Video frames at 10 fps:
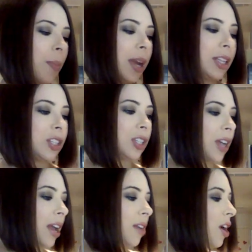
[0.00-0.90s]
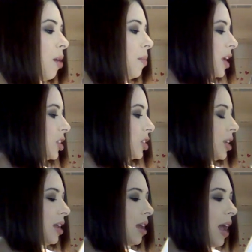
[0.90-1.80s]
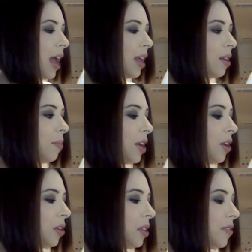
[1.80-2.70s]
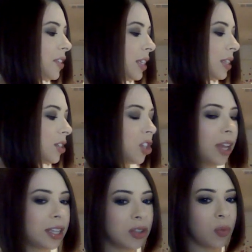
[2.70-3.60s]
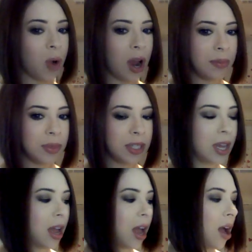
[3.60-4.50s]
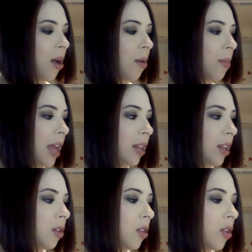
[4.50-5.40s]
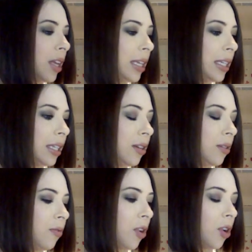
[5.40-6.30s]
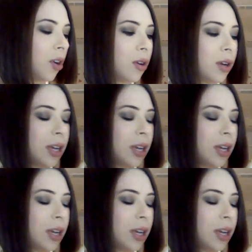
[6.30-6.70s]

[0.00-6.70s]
but it's just kind of a combination, and my daughter loves these. She likes the rhymes, um, and you know, they're easy for her.